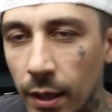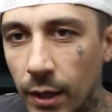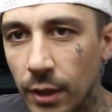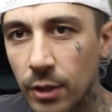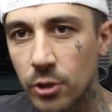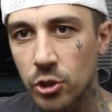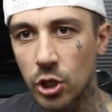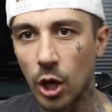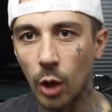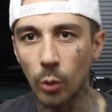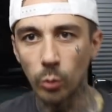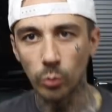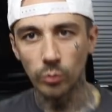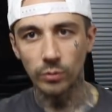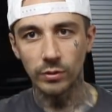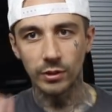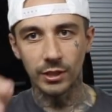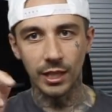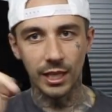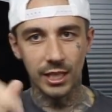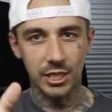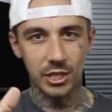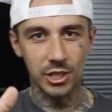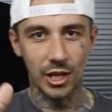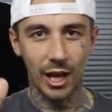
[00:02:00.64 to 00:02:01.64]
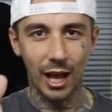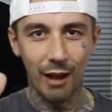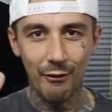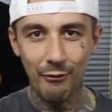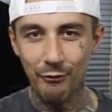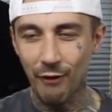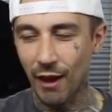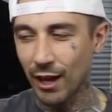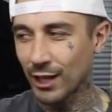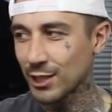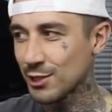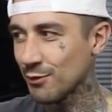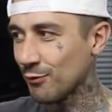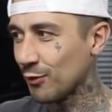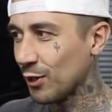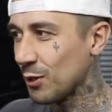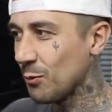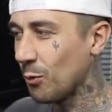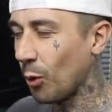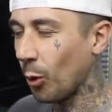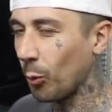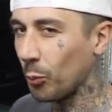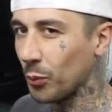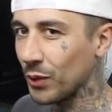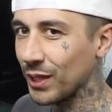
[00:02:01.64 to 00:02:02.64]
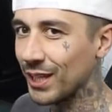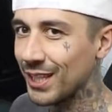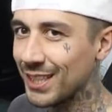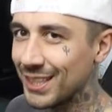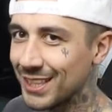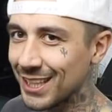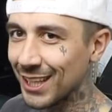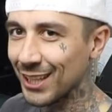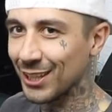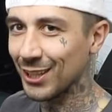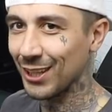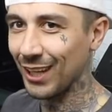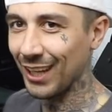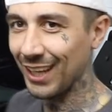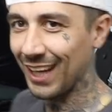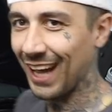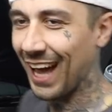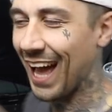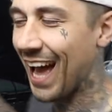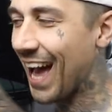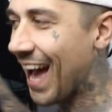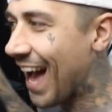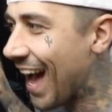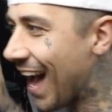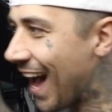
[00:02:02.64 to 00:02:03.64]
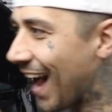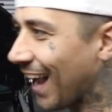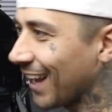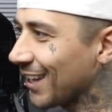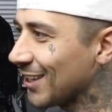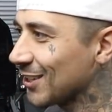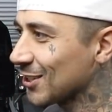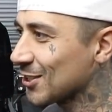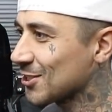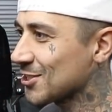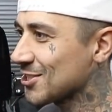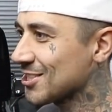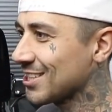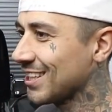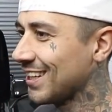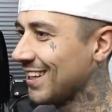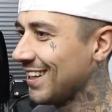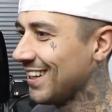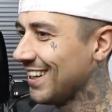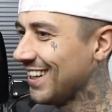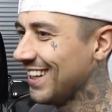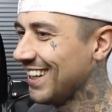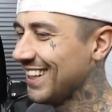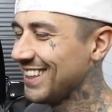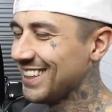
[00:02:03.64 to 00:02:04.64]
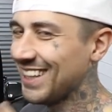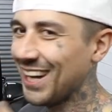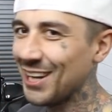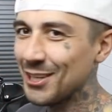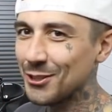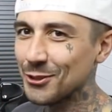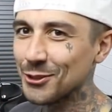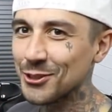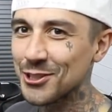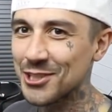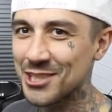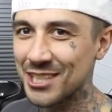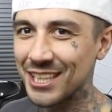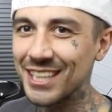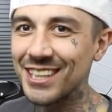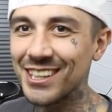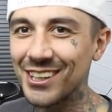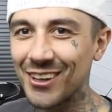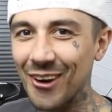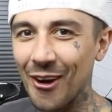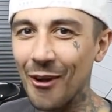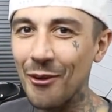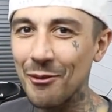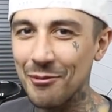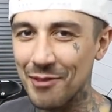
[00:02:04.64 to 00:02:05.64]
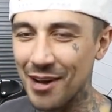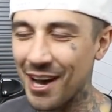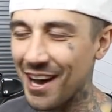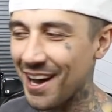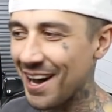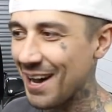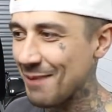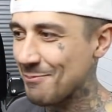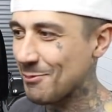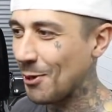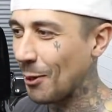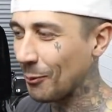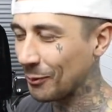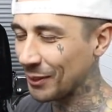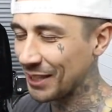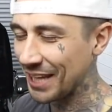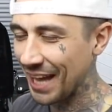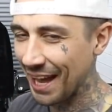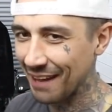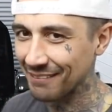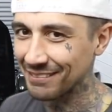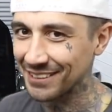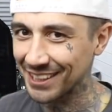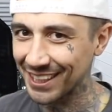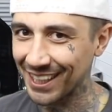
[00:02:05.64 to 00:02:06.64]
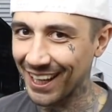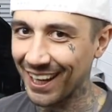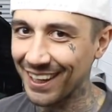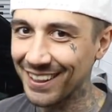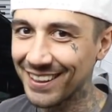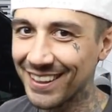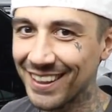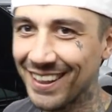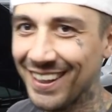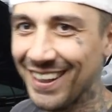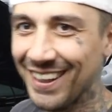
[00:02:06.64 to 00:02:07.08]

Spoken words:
So this effectively will be the highest that you'll see the Golf R probably ever again.